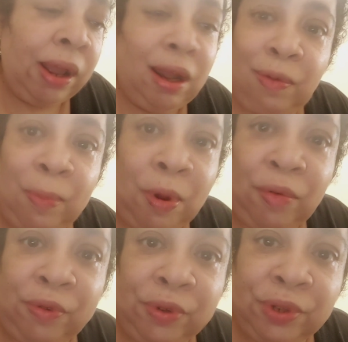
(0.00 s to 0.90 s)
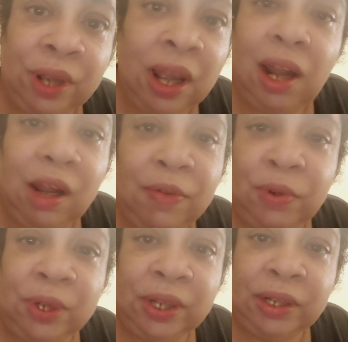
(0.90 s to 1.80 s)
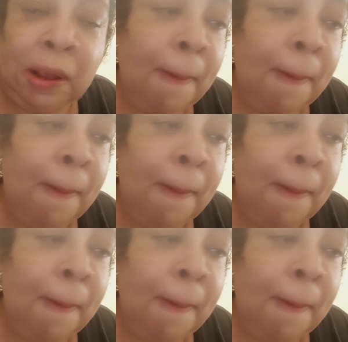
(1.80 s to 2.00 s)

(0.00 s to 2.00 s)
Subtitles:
love my hot food, love cooking,